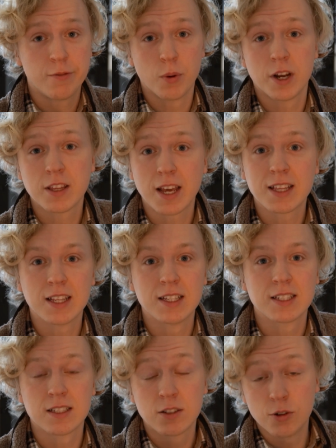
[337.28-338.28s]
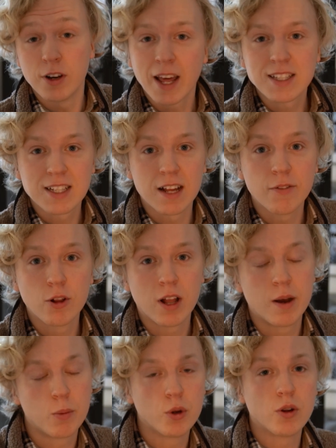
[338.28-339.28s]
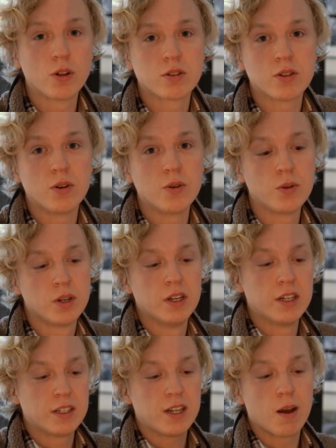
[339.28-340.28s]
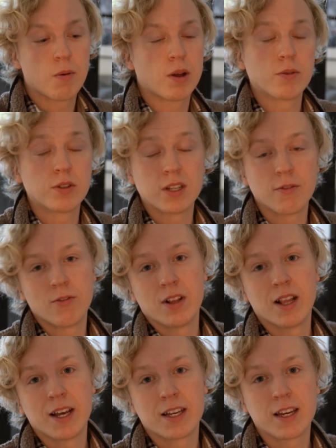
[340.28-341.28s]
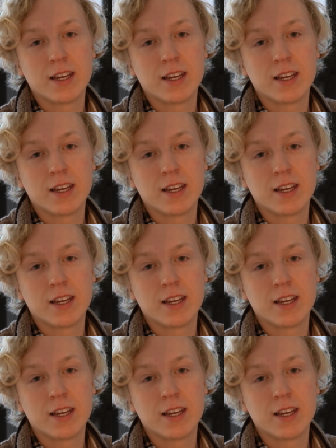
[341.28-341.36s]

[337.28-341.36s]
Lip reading: If you want to take this to the next level, I would also download something like